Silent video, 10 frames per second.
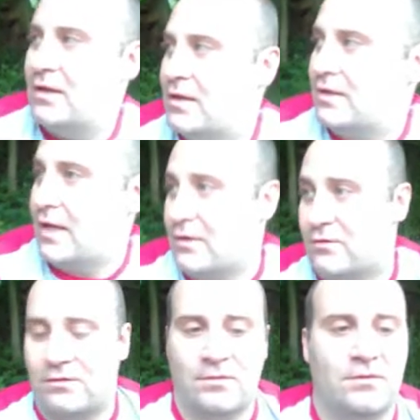Yes,
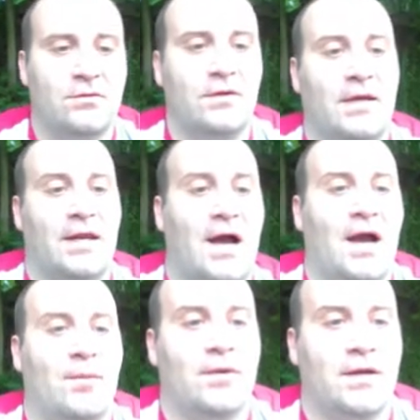so they can
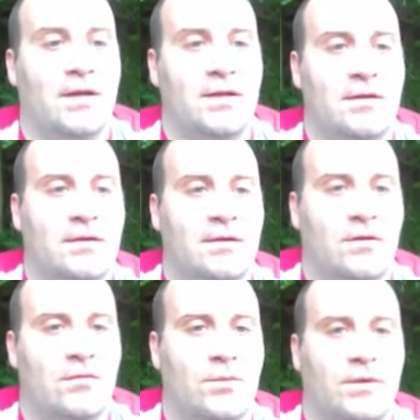hibernate
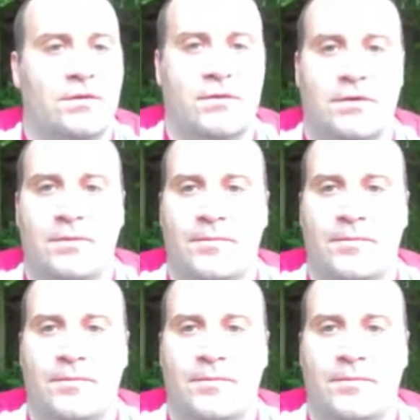over the winter.